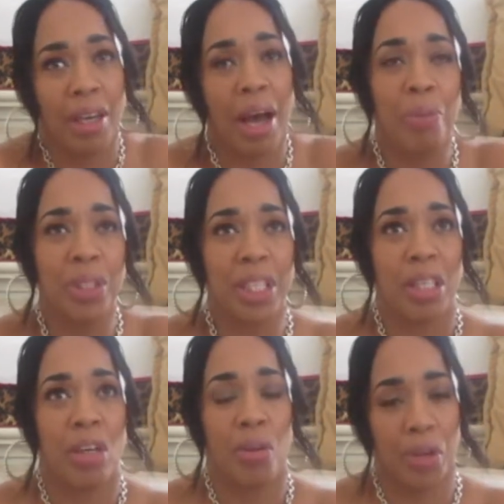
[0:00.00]
I would say
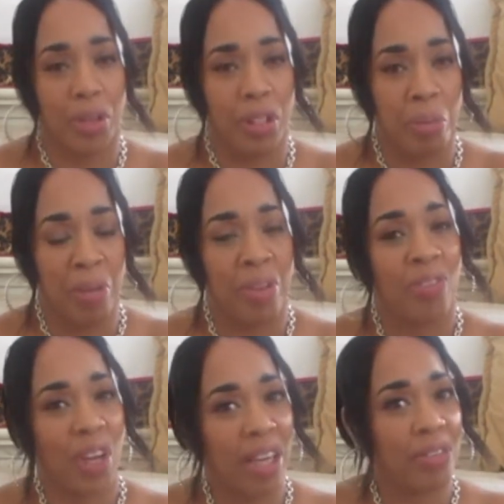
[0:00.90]
go early, maybe
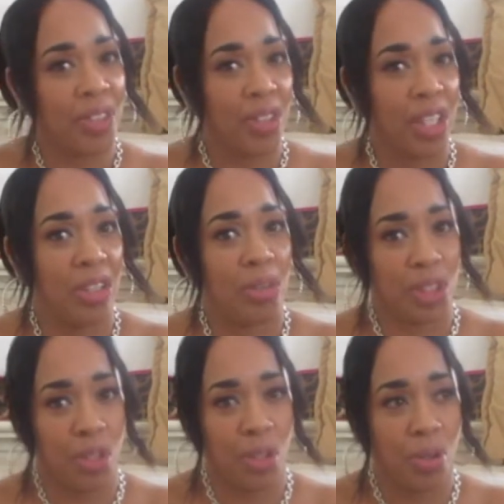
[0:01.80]
5:30 or
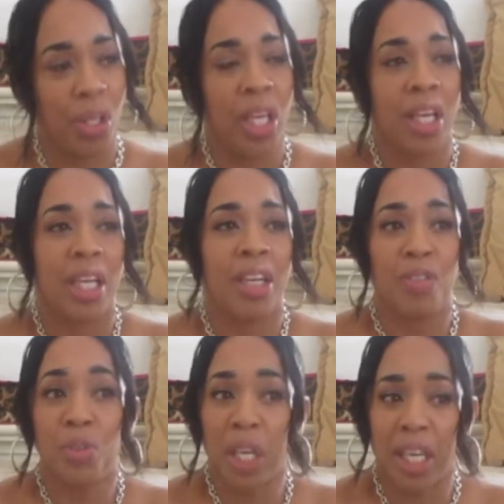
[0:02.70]
so if
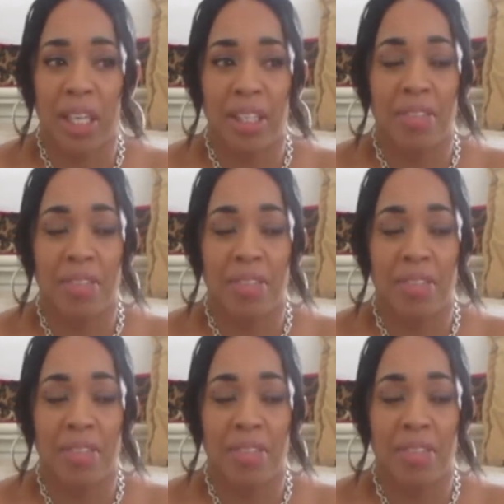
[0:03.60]
you can.